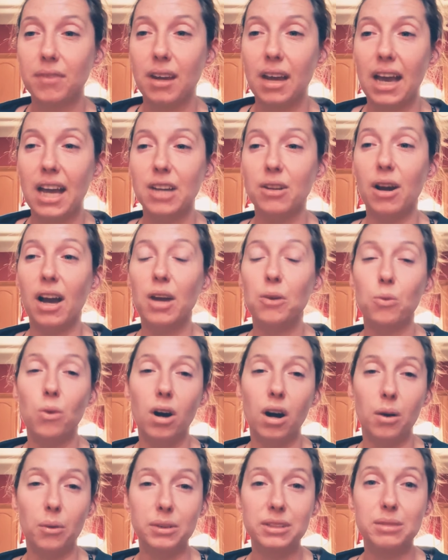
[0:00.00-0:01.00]
I
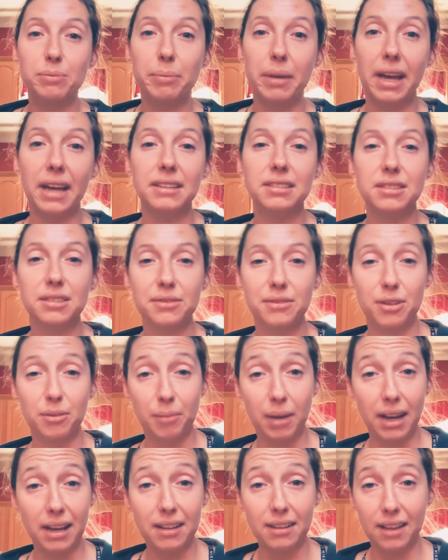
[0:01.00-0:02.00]
want what's best for
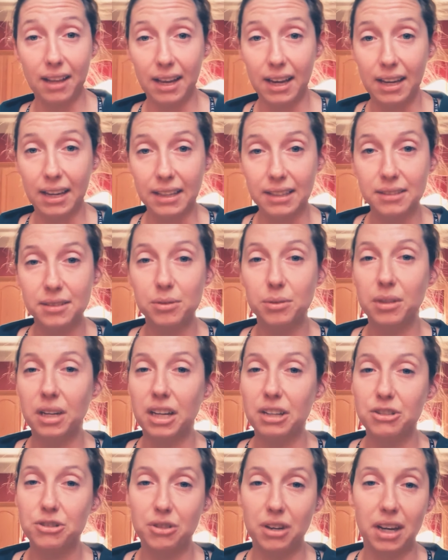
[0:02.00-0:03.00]
my clients when
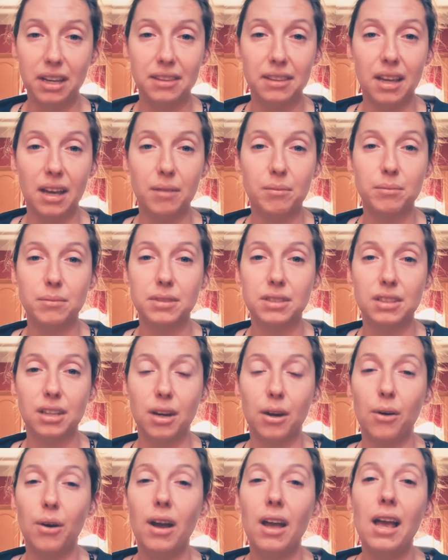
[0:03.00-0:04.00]
I train them.
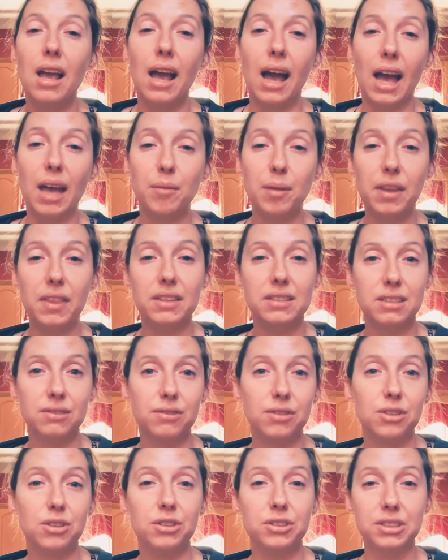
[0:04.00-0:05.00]
So I made the
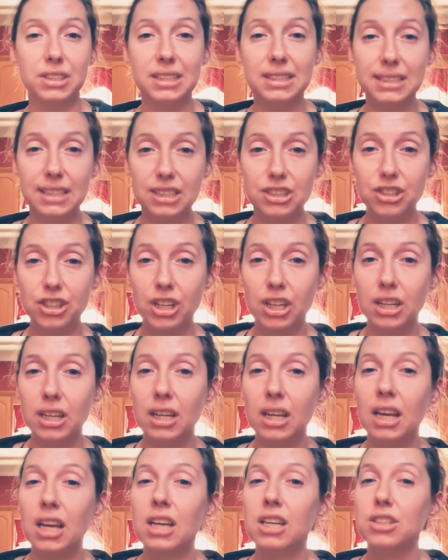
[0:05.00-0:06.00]
difficult
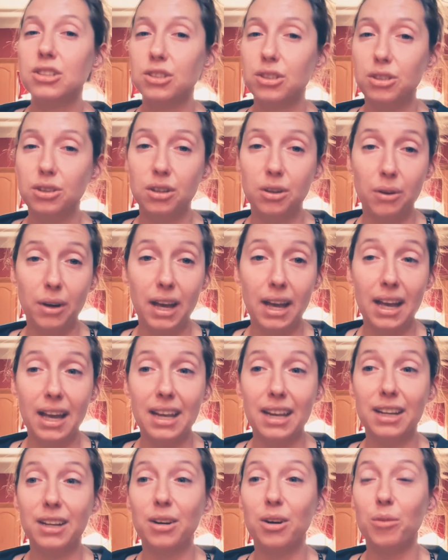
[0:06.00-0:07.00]
decision to go
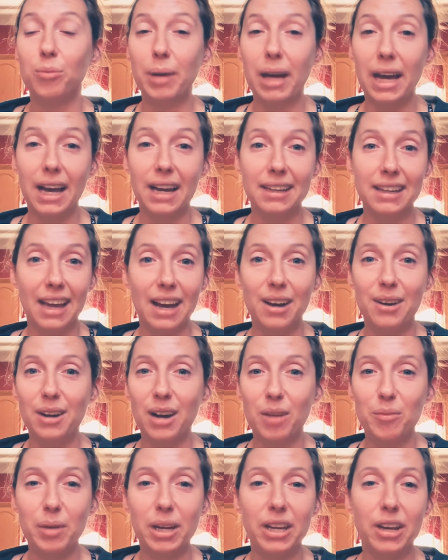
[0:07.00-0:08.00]
ahead and go back out
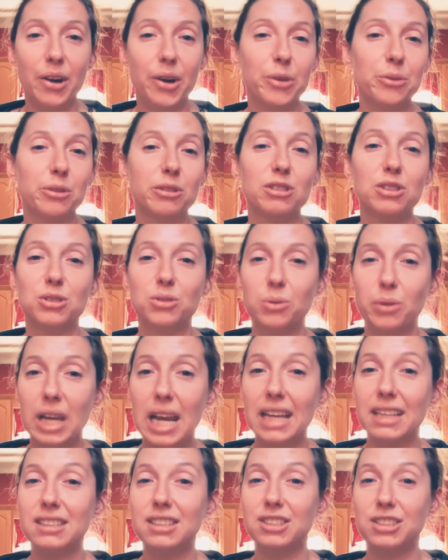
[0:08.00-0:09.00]
on my own, which is what
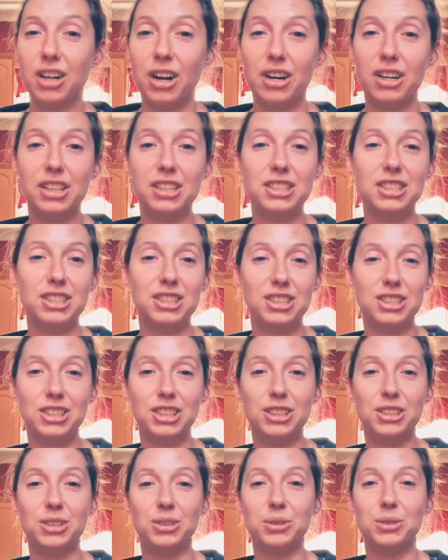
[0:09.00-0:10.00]
I started to
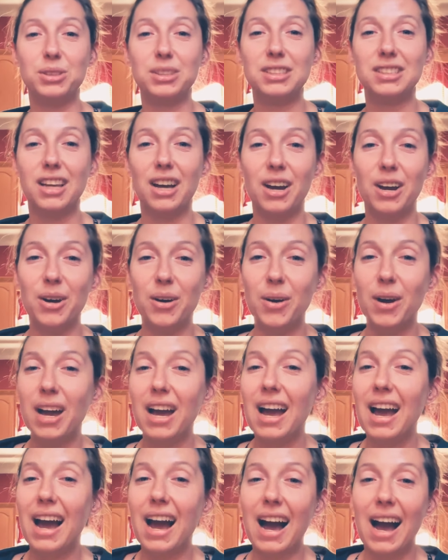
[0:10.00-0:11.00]
do. So
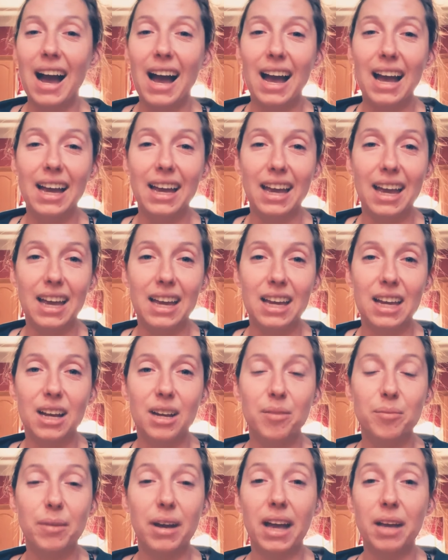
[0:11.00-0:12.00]

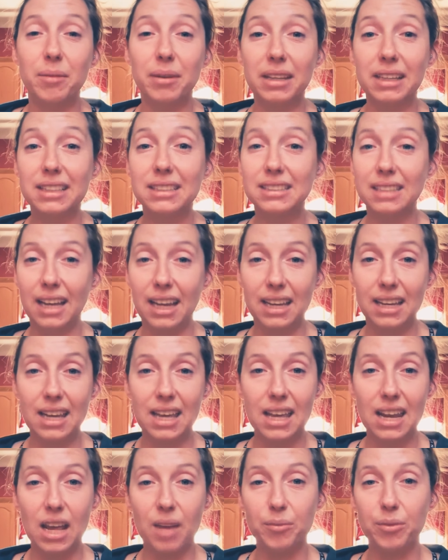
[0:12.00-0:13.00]
I'm
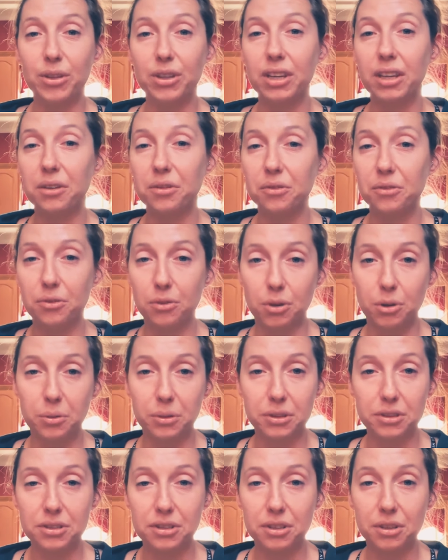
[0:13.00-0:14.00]
excited. I'm looking
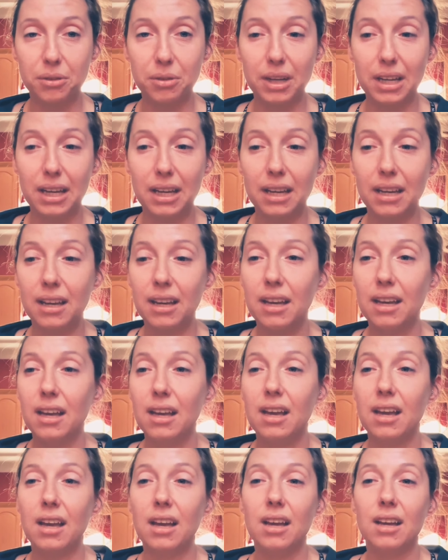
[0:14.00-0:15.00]
forward to it.
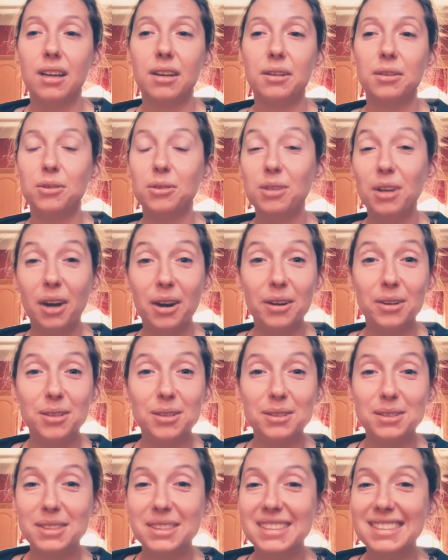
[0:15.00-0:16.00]
Who
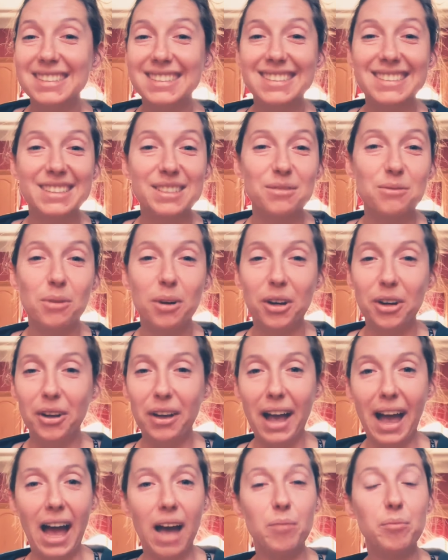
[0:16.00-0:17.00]
knows what'll
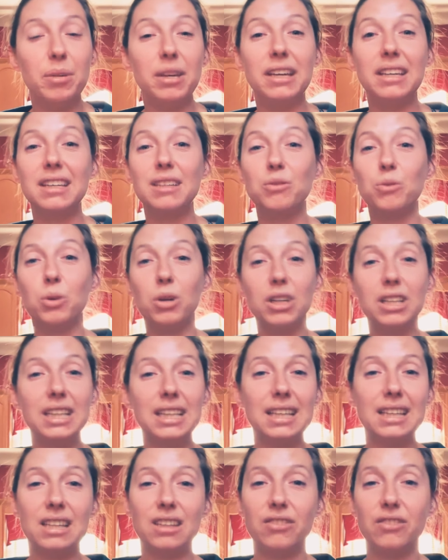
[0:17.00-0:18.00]
happen?
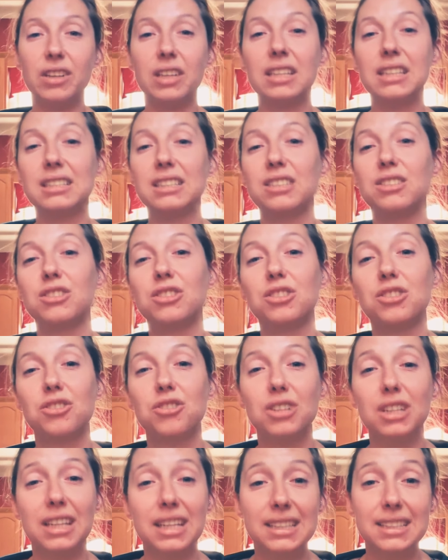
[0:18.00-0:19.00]
Working in the fitness
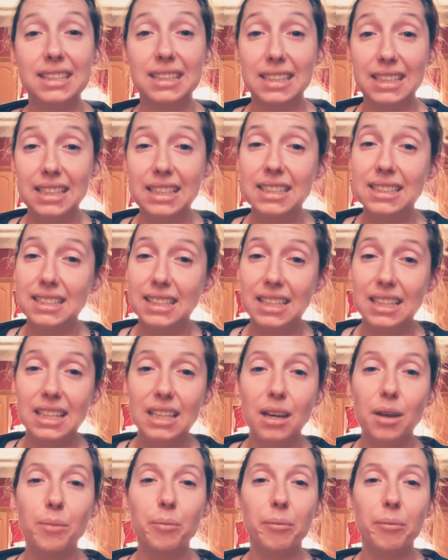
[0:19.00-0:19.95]
industry isn't easy.